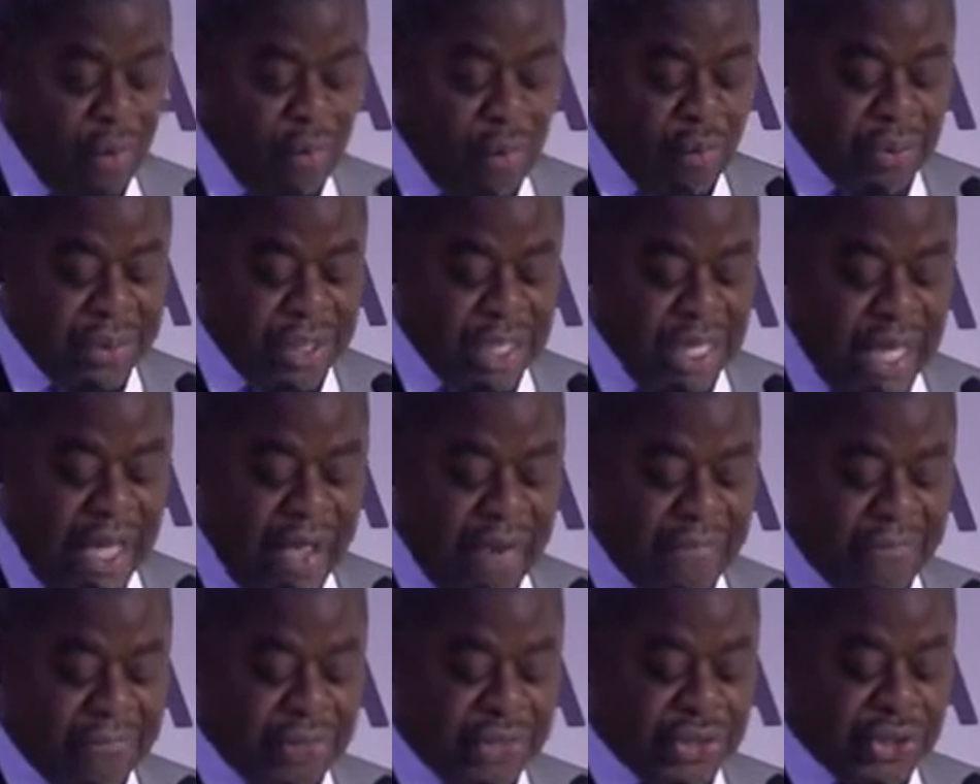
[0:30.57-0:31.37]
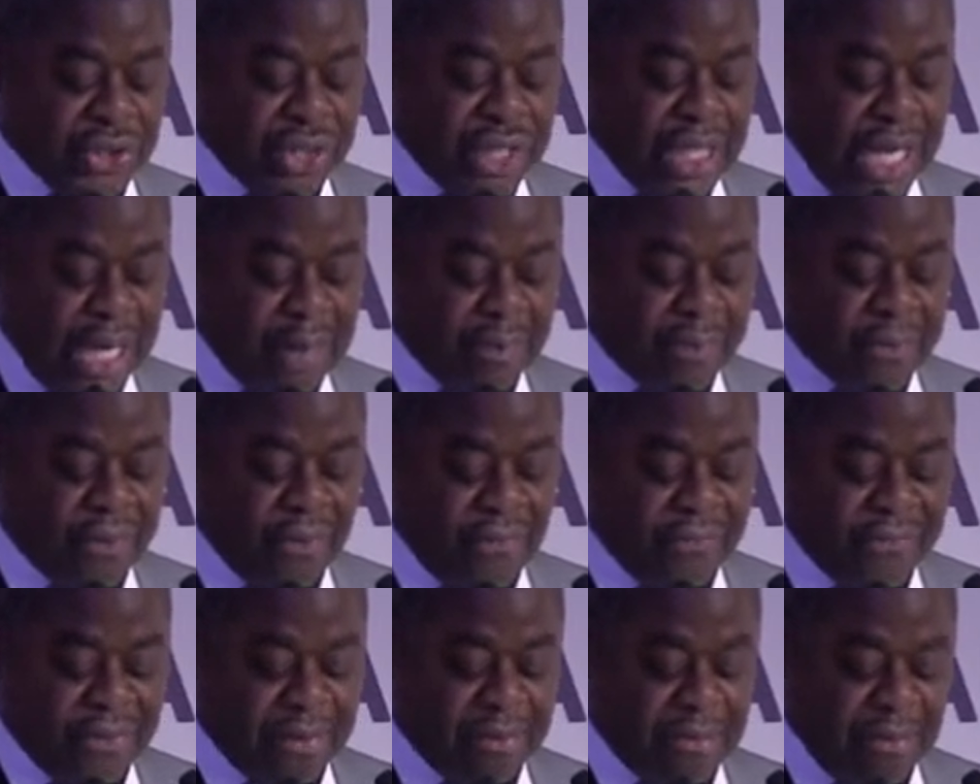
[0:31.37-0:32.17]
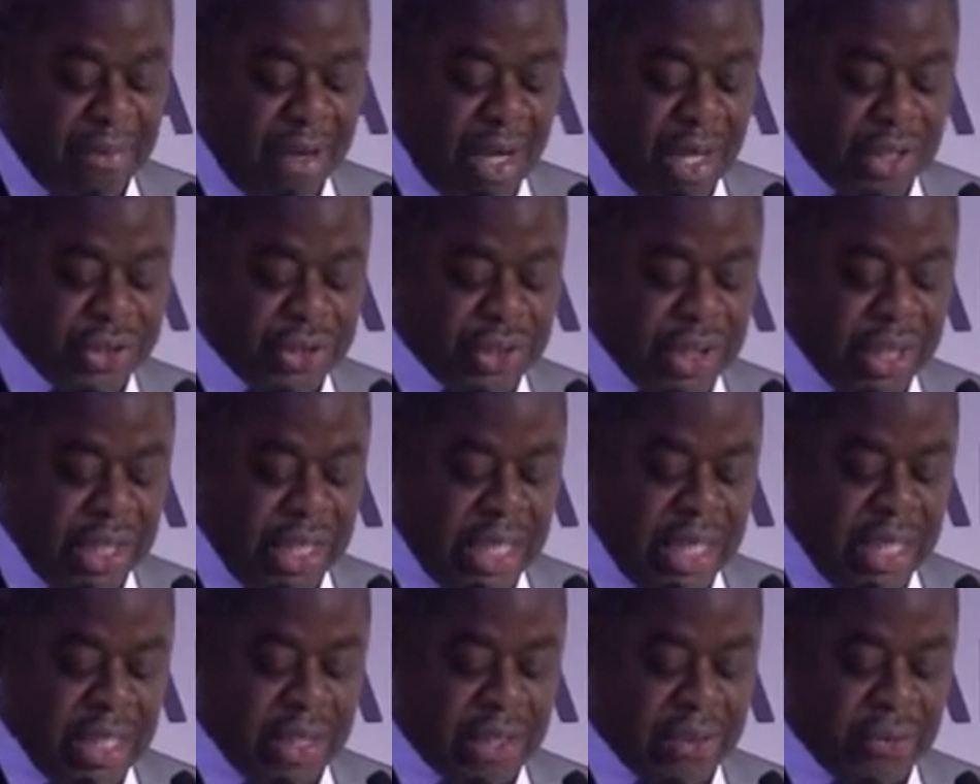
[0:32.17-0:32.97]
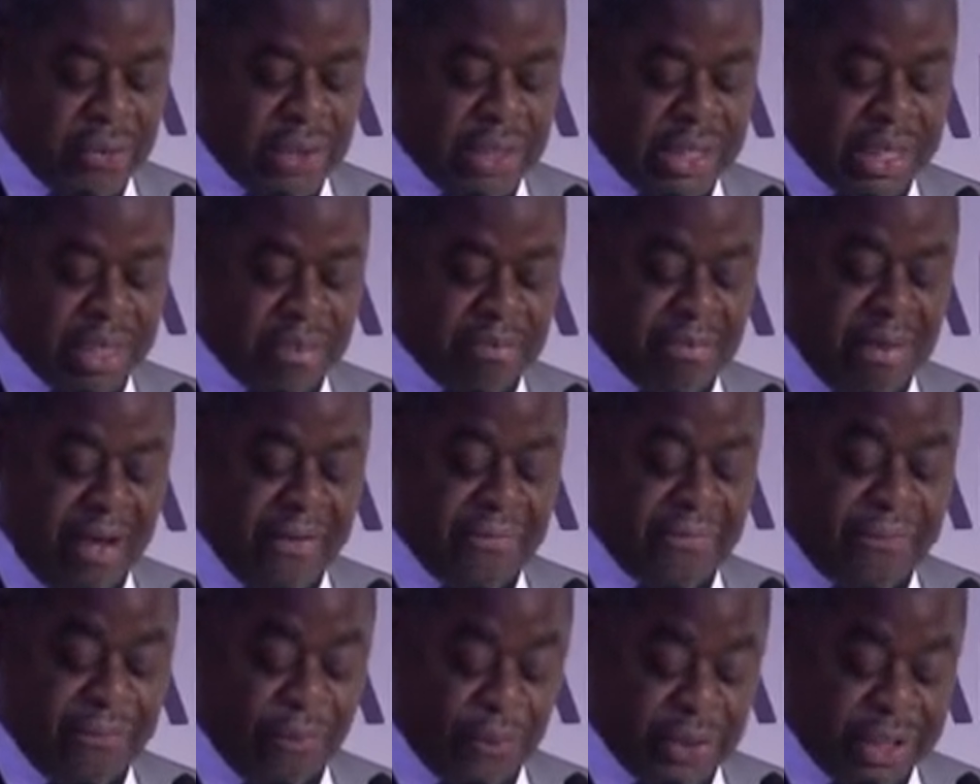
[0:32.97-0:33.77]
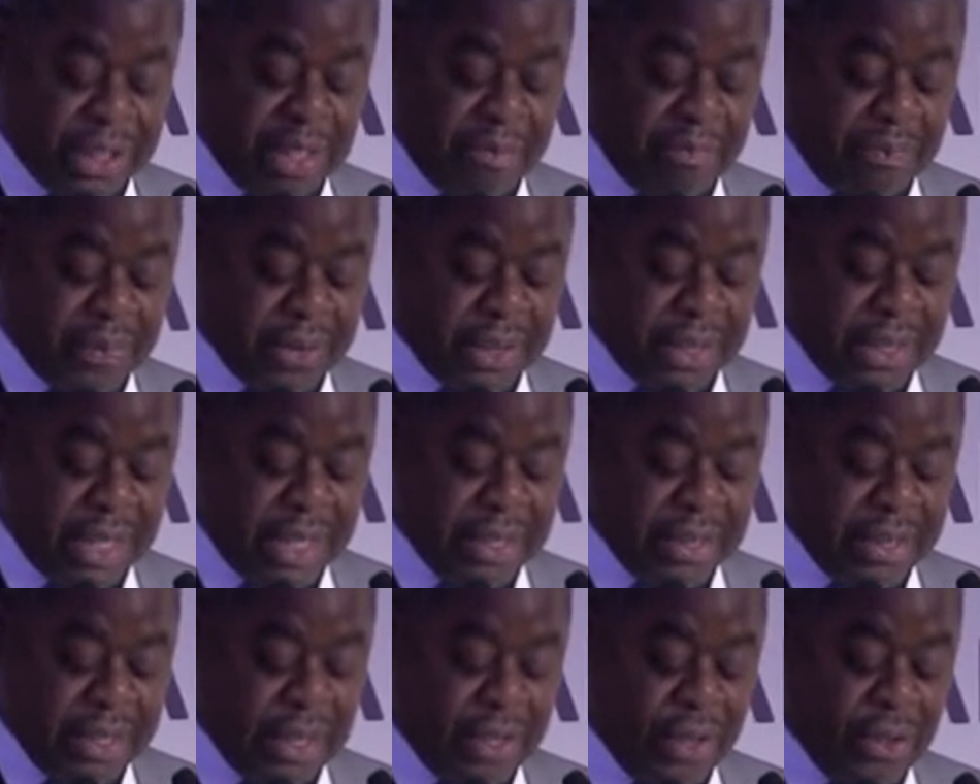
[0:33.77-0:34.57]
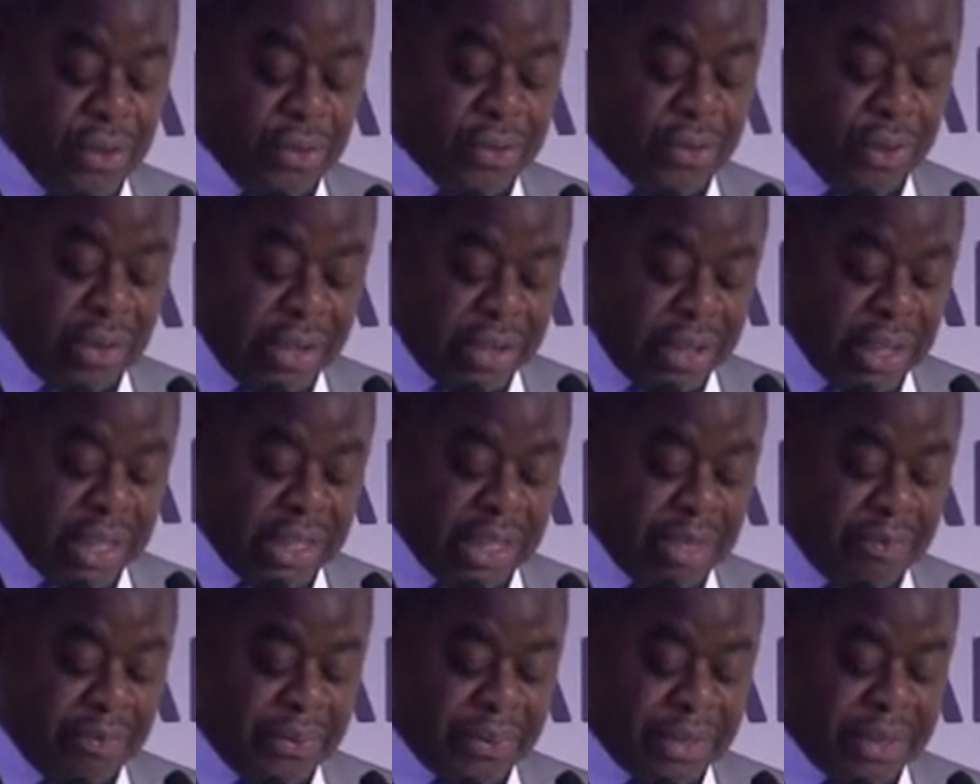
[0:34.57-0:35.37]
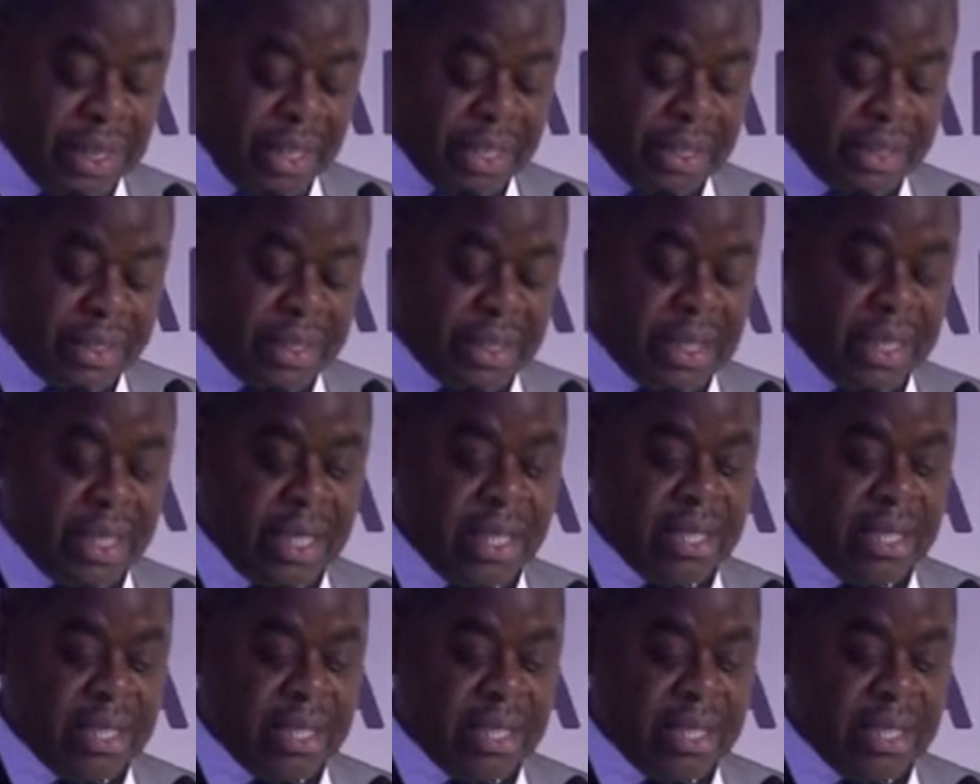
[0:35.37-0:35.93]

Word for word: with the average net profit margin increasing by 14% to 30%.